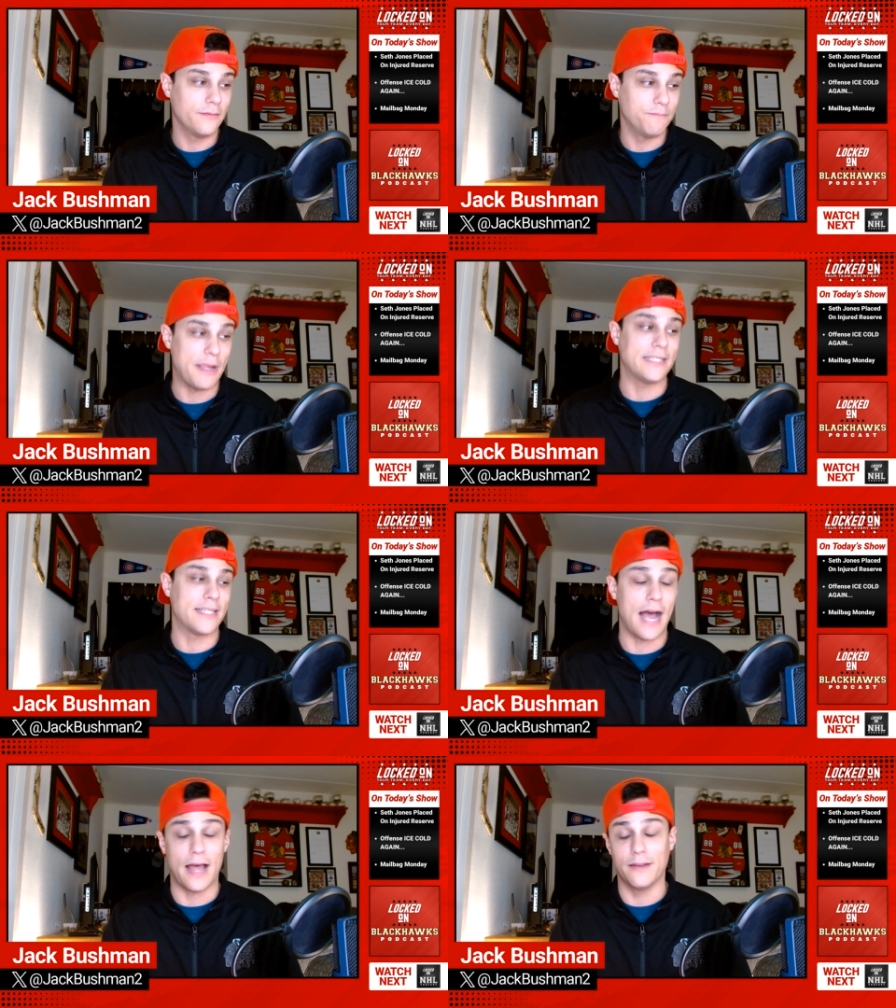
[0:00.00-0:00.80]

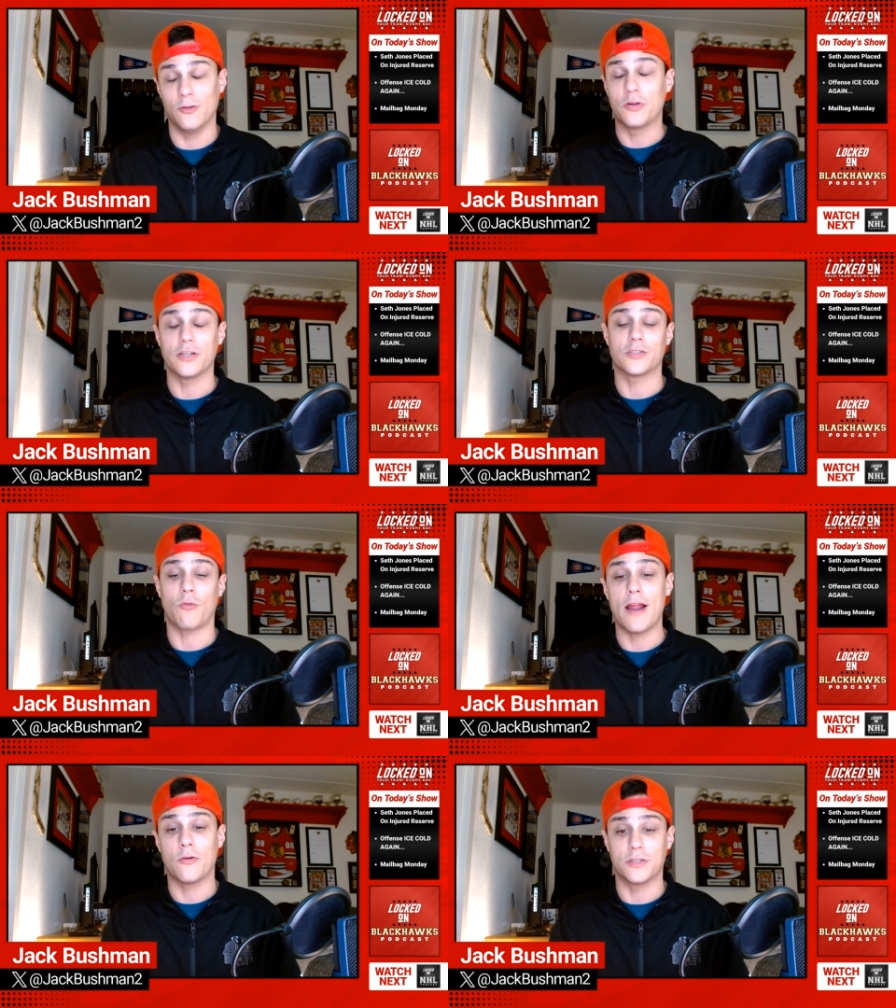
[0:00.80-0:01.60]
based on Lukas
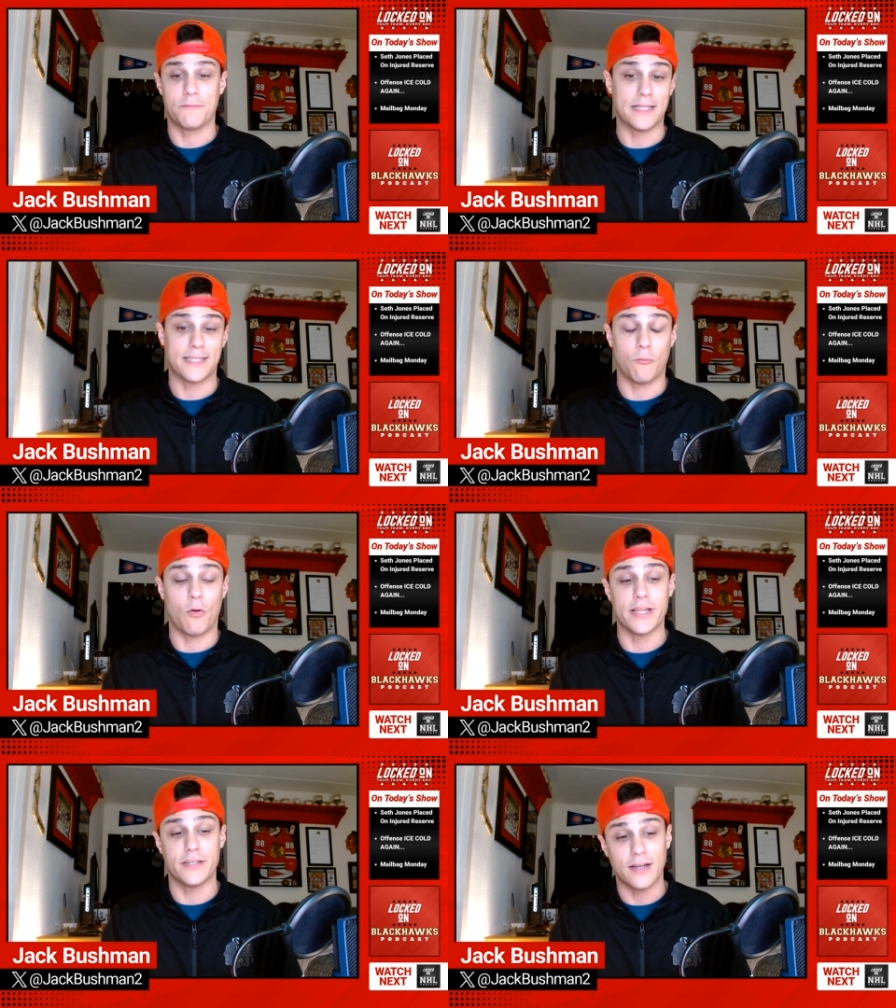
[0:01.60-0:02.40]
Reichel. depends on
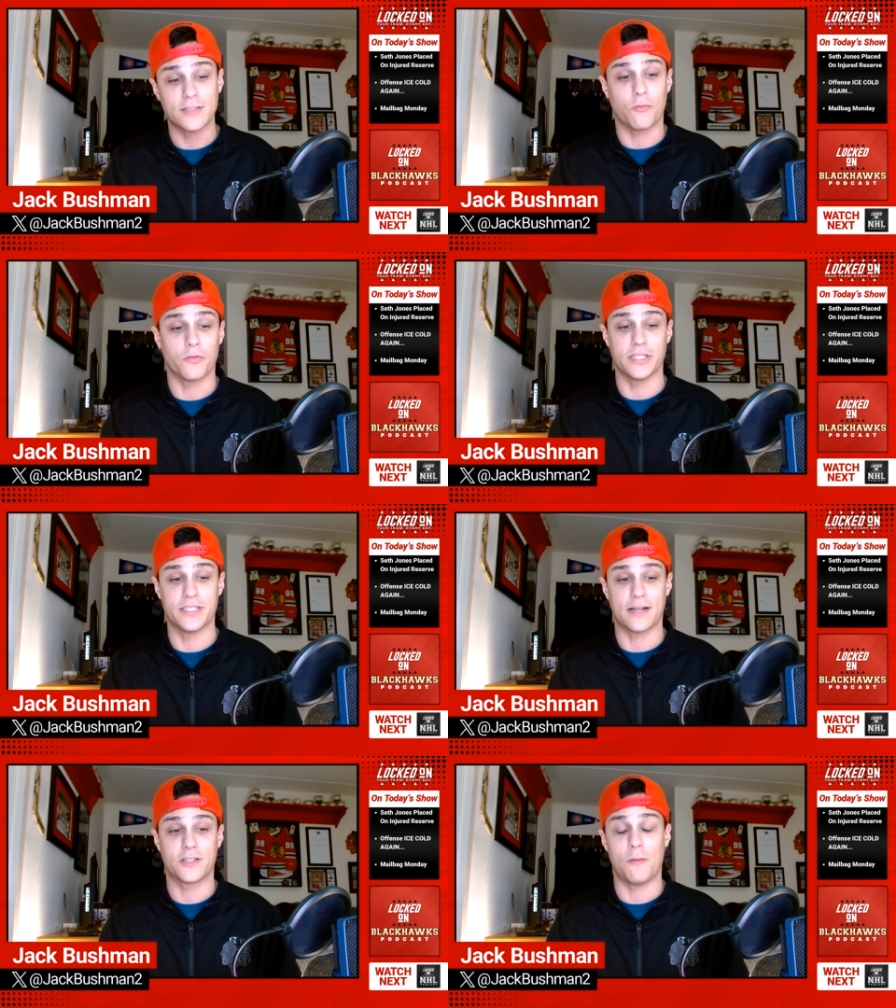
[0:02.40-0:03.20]
what he does over
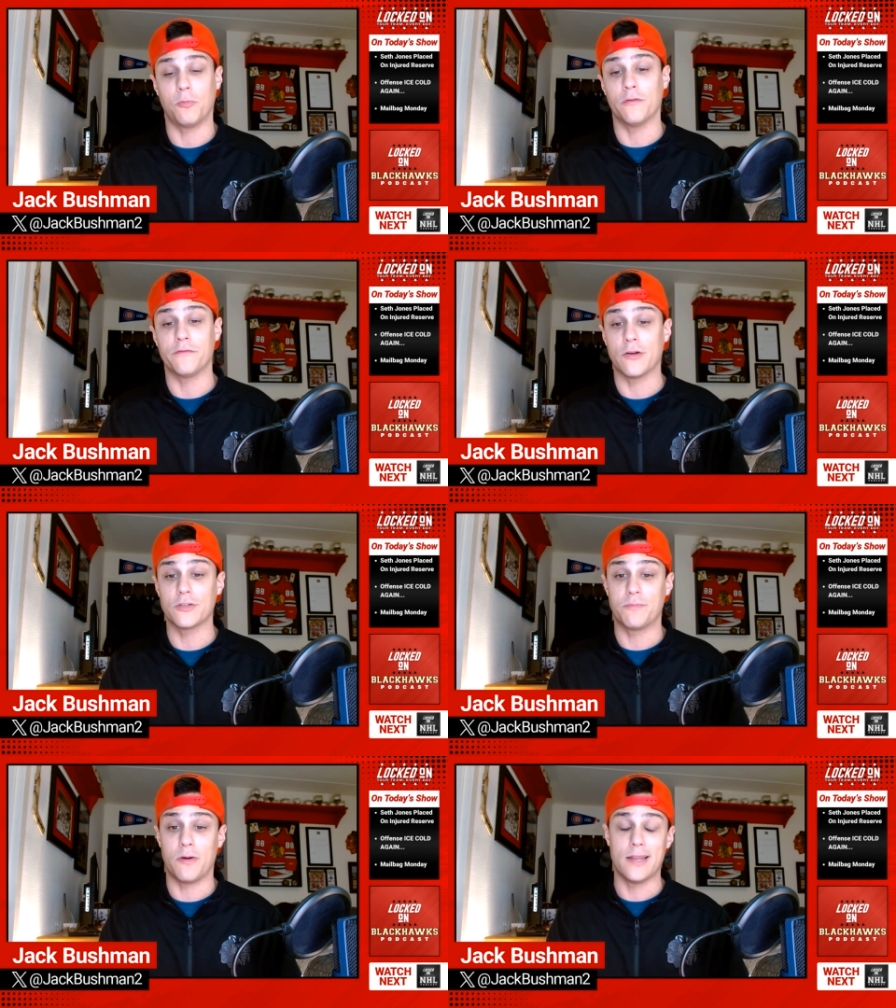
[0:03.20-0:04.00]
these next couple of
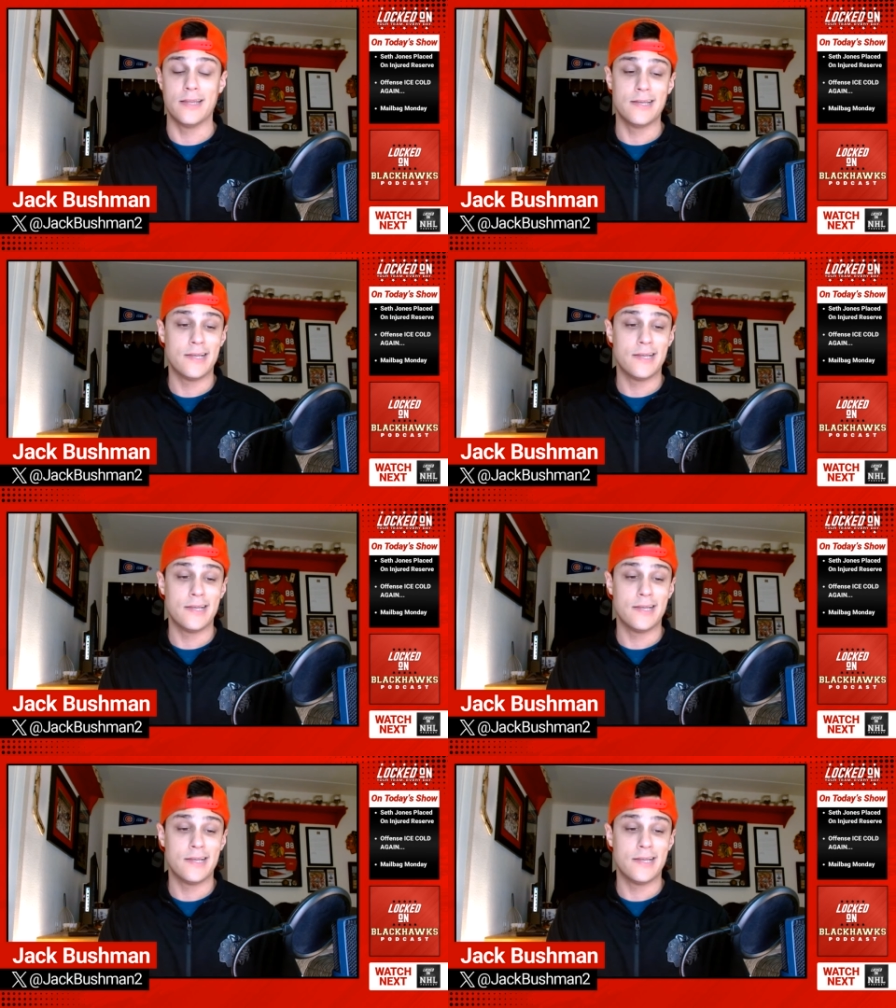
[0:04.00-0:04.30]
years, but